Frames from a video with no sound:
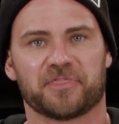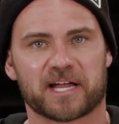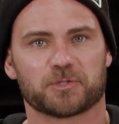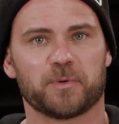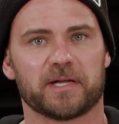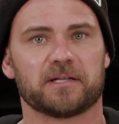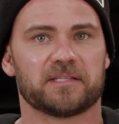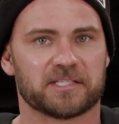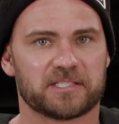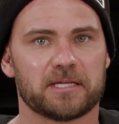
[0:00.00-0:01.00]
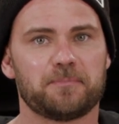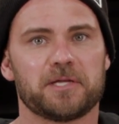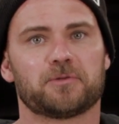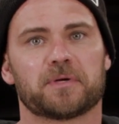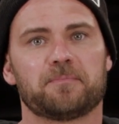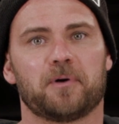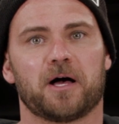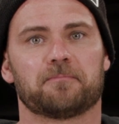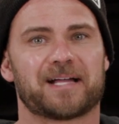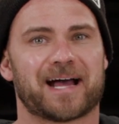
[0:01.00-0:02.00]
That's when the C P three
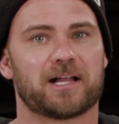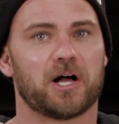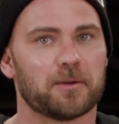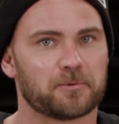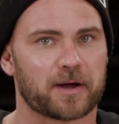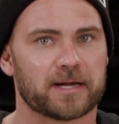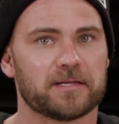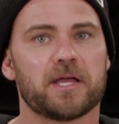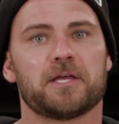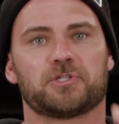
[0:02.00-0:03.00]
pump got upgraded